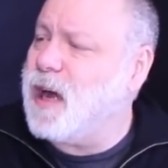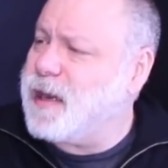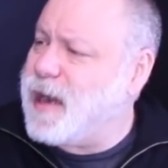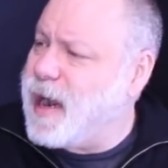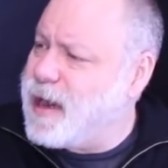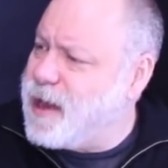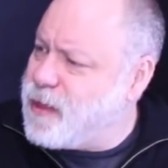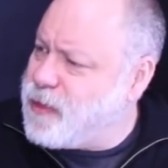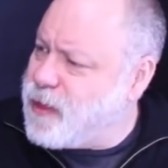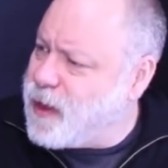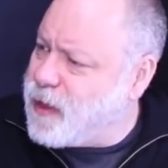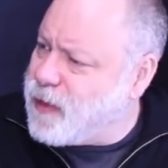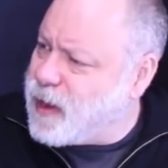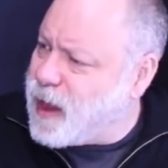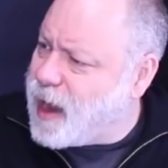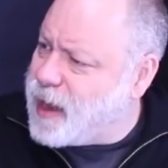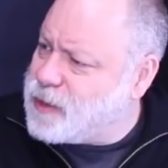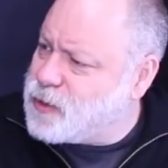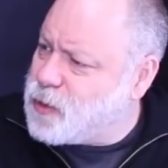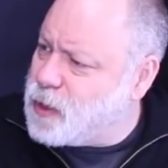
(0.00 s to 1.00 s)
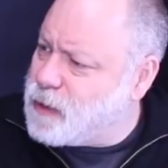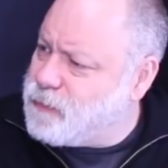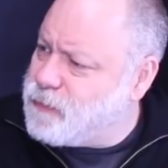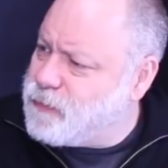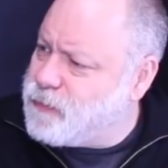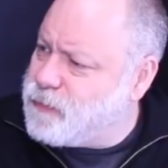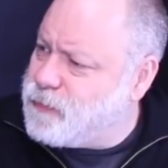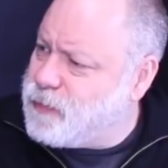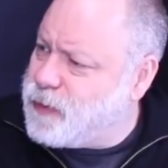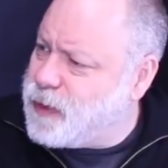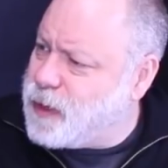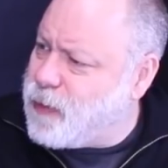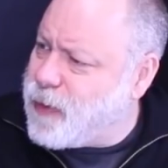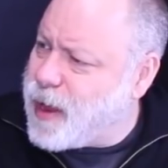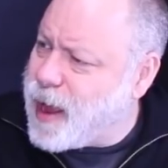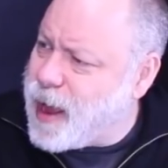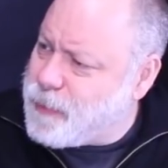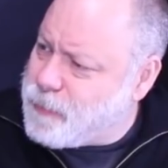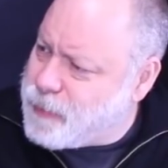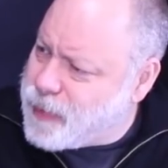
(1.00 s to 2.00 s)
anything that I sort of, you know,
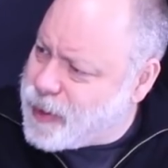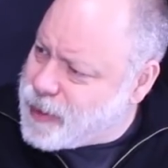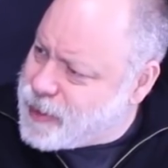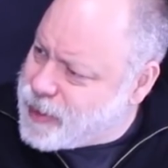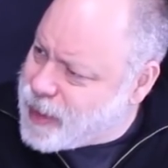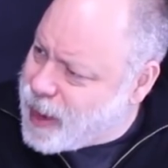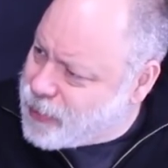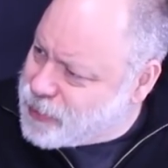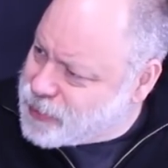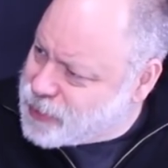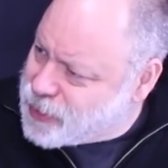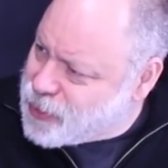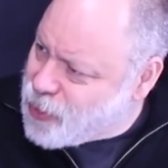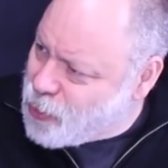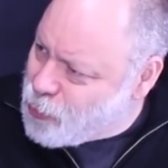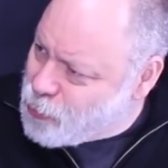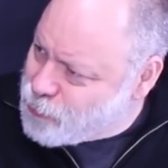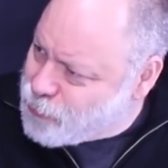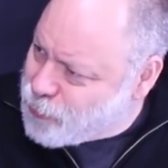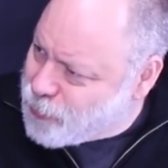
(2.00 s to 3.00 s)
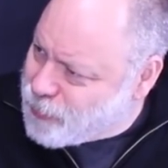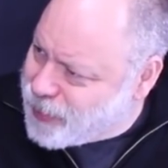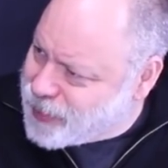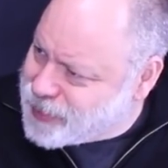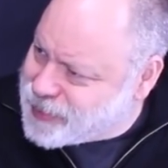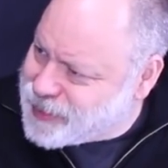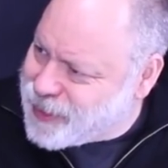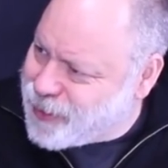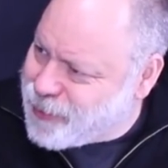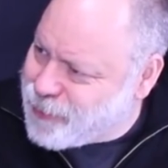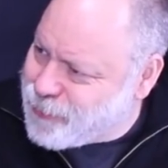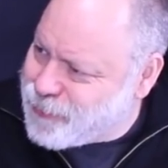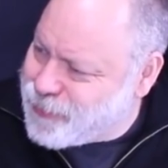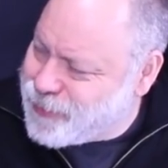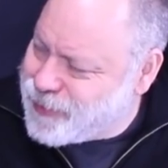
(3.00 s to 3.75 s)
had pinned down as a goal for myself.